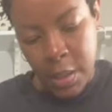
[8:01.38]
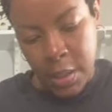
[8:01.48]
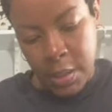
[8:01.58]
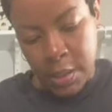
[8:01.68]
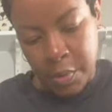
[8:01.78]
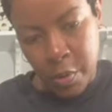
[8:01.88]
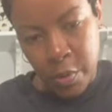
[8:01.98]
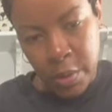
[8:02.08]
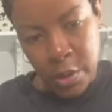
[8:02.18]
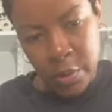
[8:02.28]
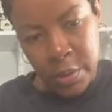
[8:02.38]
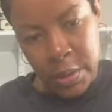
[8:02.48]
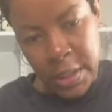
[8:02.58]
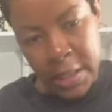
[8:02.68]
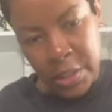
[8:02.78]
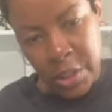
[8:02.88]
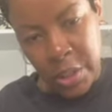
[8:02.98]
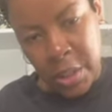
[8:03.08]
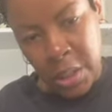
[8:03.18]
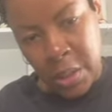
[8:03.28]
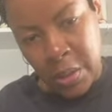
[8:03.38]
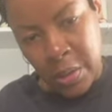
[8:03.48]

is I'm going to attach it here.